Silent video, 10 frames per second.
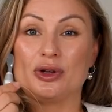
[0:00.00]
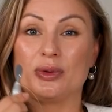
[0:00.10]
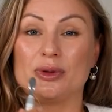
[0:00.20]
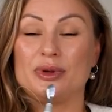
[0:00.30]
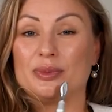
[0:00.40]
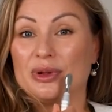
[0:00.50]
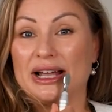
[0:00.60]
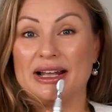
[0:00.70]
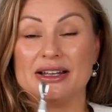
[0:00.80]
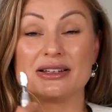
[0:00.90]
and you will be
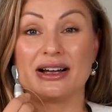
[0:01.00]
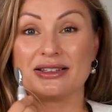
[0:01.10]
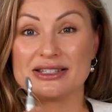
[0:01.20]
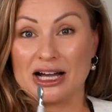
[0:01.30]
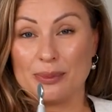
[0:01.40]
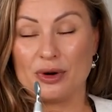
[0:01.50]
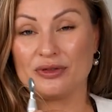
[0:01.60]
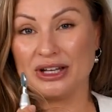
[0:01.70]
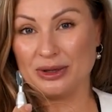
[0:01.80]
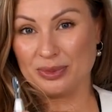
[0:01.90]
applying it on top
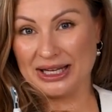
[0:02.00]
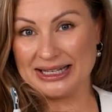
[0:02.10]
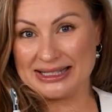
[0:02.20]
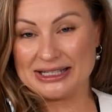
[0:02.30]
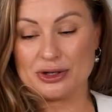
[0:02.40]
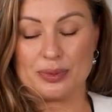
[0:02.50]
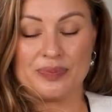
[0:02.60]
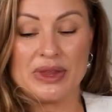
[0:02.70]
of the applied serum.